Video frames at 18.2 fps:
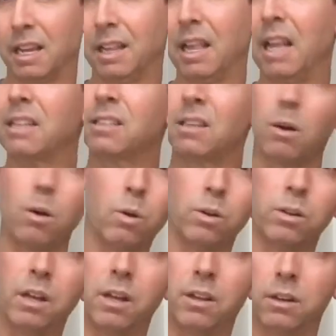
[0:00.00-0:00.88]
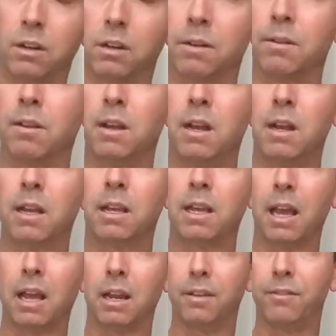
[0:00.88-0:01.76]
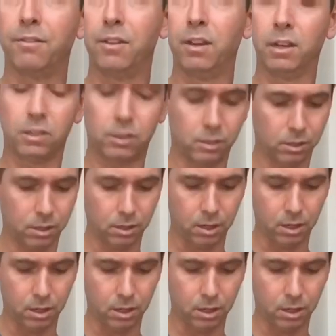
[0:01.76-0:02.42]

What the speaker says: And that's a whole nother kettle of fish,